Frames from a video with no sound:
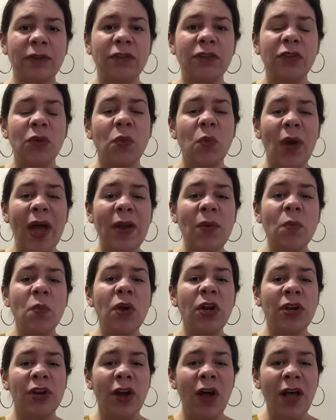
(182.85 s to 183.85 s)
So when
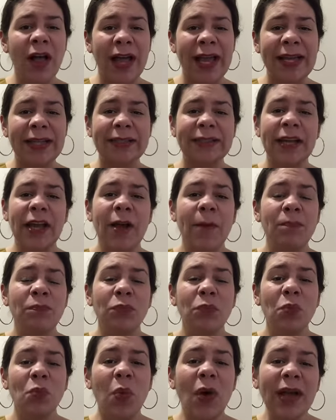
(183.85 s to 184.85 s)
we're not,
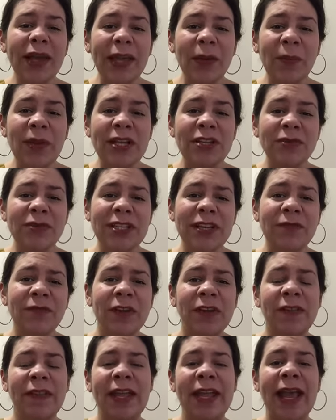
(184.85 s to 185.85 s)
what can we do
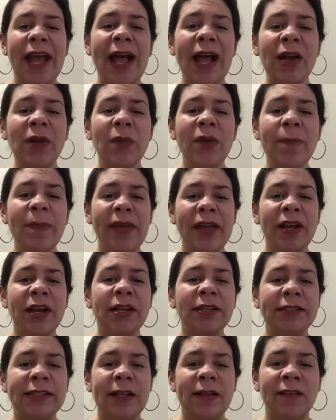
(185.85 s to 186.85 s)
differently? How do we pick
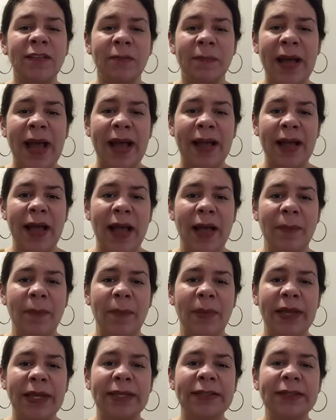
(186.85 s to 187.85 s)
ourselves back up?
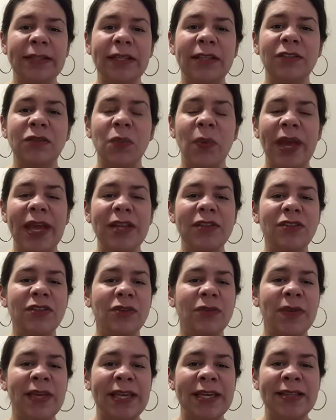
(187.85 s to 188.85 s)
Because it is way
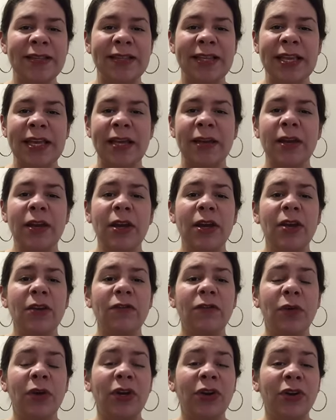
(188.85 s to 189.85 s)
too easy
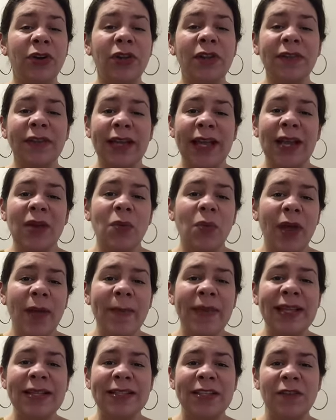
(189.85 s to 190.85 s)
for girls and
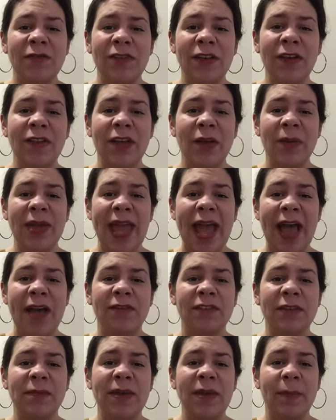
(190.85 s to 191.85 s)
women to feel that we
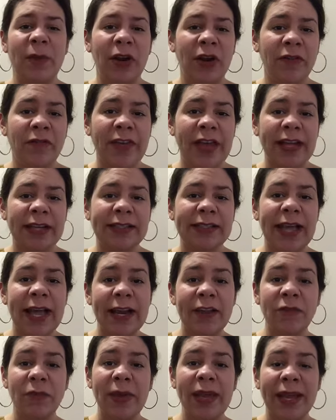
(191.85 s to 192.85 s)
have to be perfect.
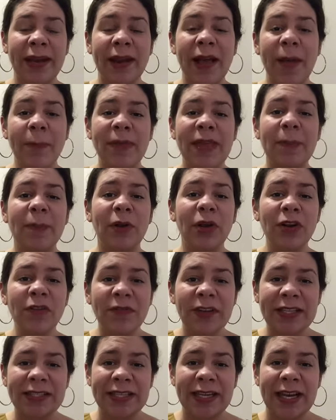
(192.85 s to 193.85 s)
And if we cannot be
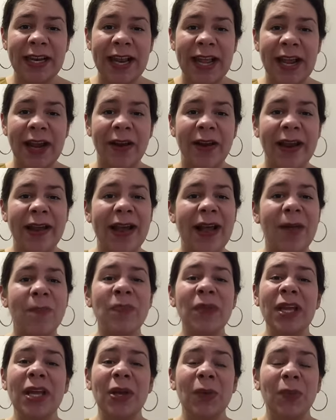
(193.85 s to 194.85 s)
perfect in an area,
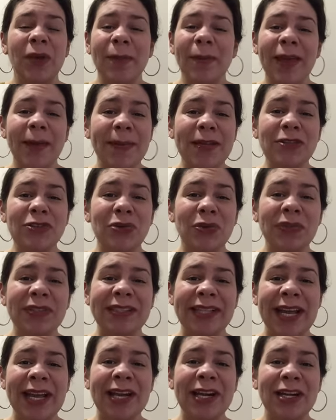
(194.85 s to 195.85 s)
we may be too
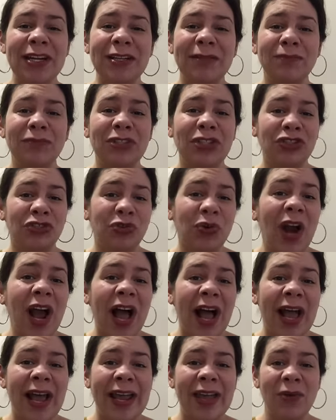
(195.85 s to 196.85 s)
scared to
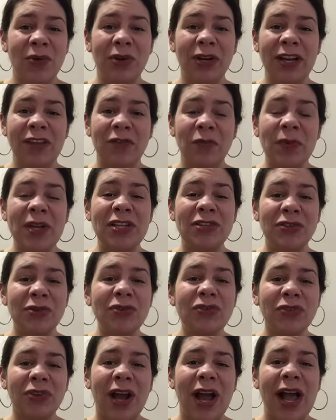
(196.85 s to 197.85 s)
try. Or if we do
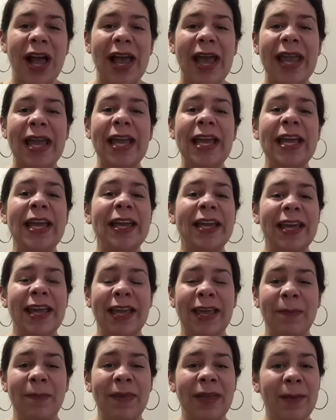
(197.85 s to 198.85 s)
try,
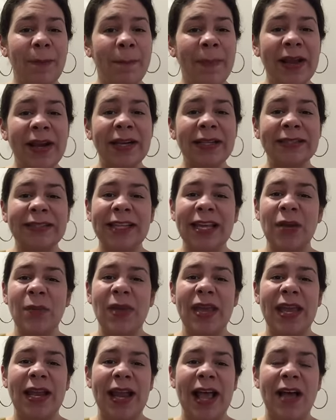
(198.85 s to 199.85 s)
it can be embarrassing.
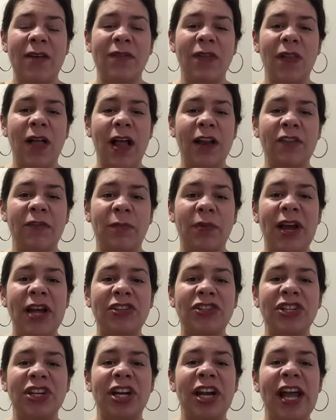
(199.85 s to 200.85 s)
We can have a lot of
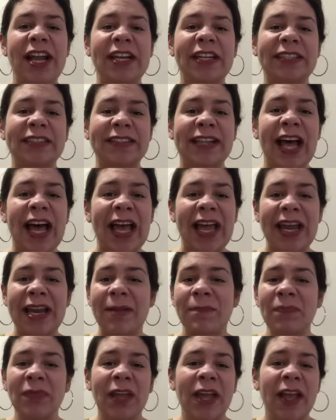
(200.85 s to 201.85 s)
pressure and decide
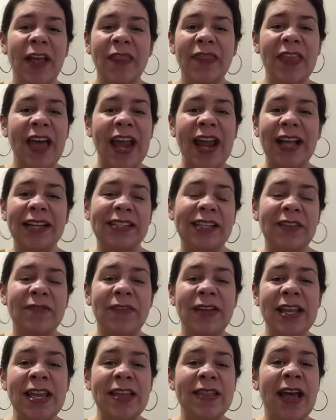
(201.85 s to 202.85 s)
that
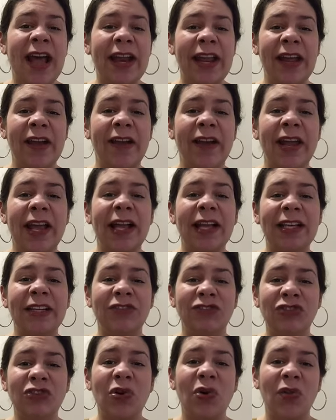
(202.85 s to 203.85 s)
activity, that area
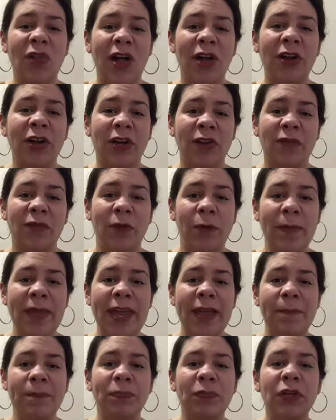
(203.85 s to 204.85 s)
is no longer for
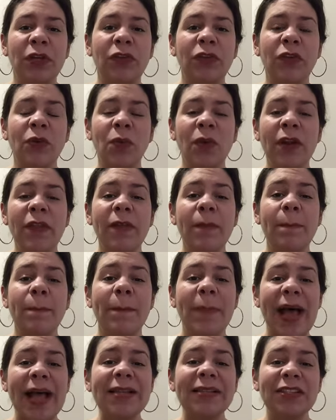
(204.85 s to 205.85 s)
me. So one of the
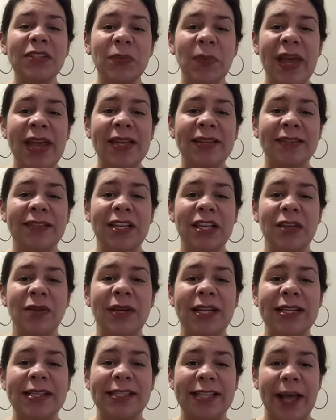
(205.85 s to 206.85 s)
best ways that you
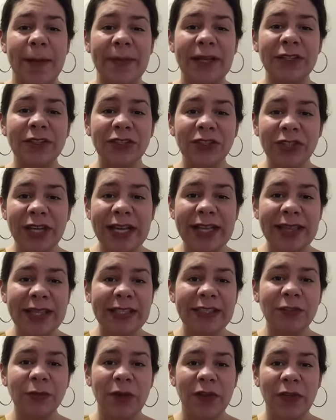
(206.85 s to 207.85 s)
can demonstrate
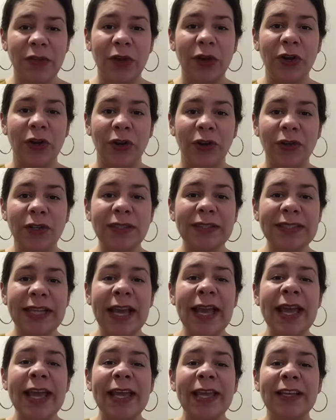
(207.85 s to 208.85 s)
this with your girls
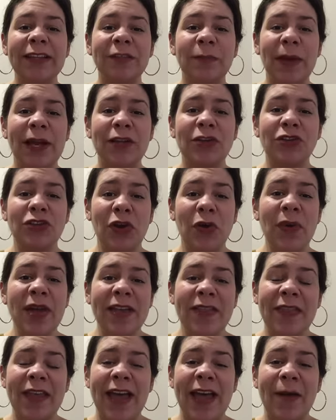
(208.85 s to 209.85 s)
is by
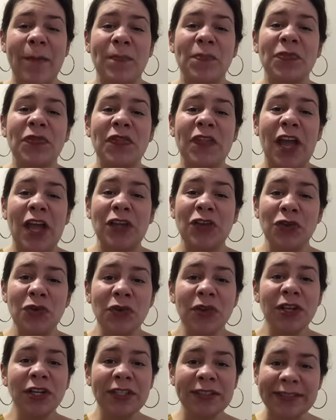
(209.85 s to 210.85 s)
showing them that you
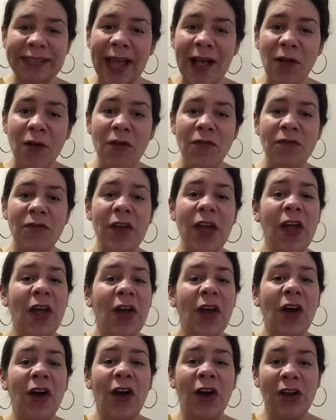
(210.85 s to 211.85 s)
yourself
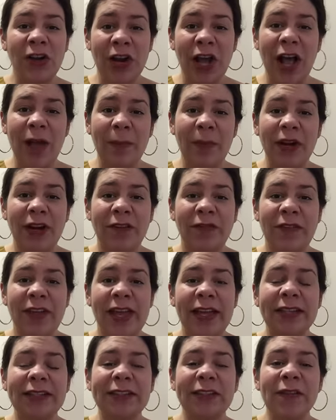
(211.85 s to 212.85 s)
are not
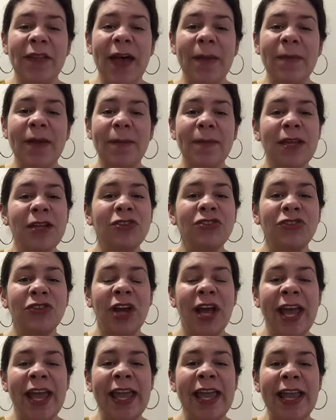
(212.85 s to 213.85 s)
perfect. So that may mean
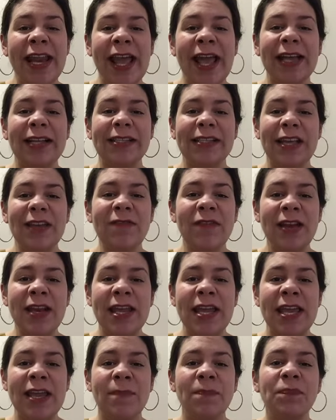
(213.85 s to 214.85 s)
trying an
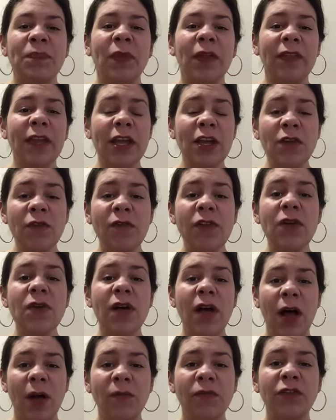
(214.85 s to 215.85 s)
activity that you feel
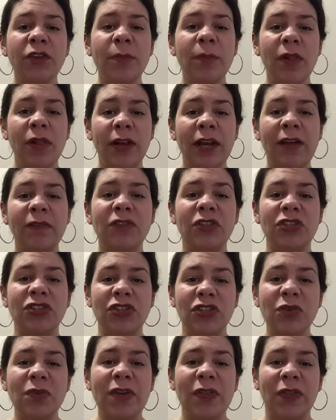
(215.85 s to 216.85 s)
comfortable enough to
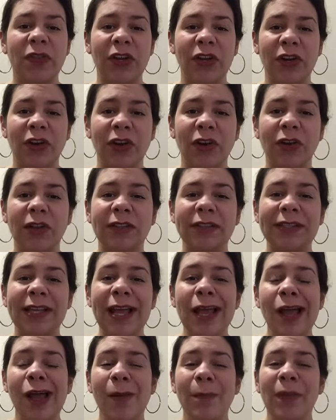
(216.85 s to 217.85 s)
do with the girls,
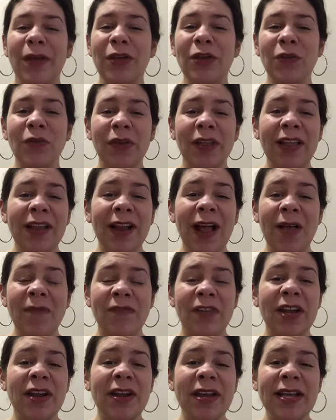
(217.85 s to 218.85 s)
but you're really not
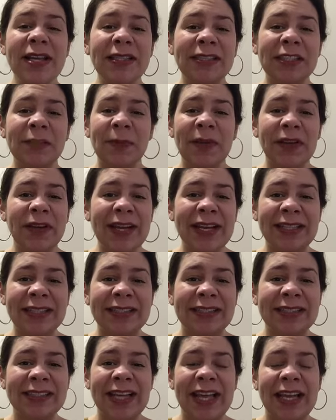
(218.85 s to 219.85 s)
very
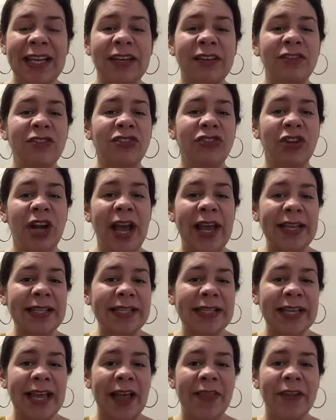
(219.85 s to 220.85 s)
experienced in. Try it
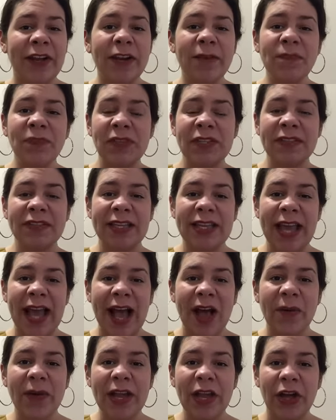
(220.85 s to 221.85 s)
together, see
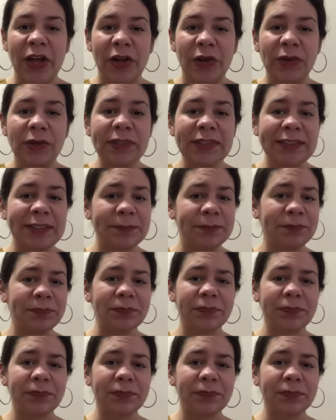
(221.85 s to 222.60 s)
how it goes.